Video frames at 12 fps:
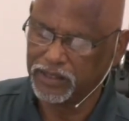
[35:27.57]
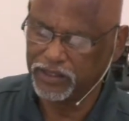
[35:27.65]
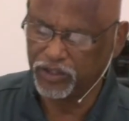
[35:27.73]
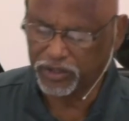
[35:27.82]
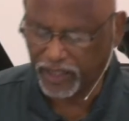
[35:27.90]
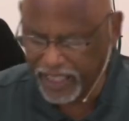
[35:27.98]

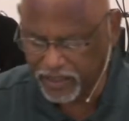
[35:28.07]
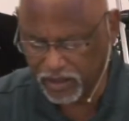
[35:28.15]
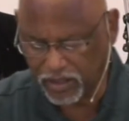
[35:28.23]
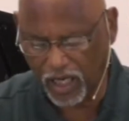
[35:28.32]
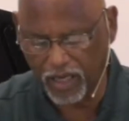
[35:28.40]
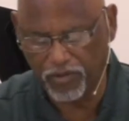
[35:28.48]
And you take
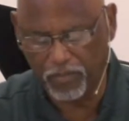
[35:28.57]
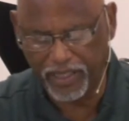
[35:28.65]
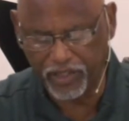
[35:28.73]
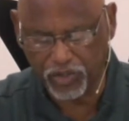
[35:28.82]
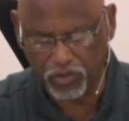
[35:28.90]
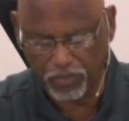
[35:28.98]
the time to
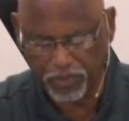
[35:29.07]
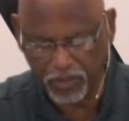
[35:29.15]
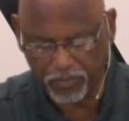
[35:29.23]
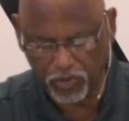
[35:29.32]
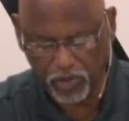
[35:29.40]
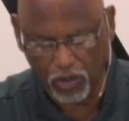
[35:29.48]
make sure
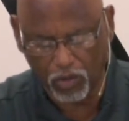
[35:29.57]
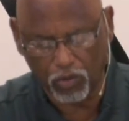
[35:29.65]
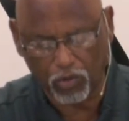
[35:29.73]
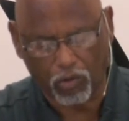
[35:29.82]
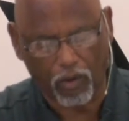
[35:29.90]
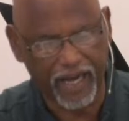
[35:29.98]
people
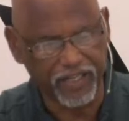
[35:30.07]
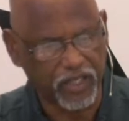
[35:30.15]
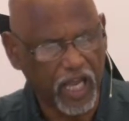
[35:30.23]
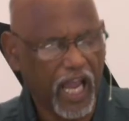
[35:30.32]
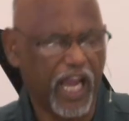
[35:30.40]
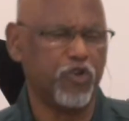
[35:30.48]
know
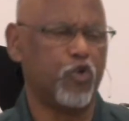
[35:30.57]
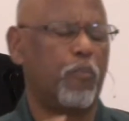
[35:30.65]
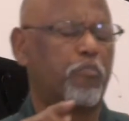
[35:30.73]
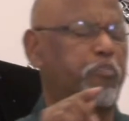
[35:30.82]
Christ, and you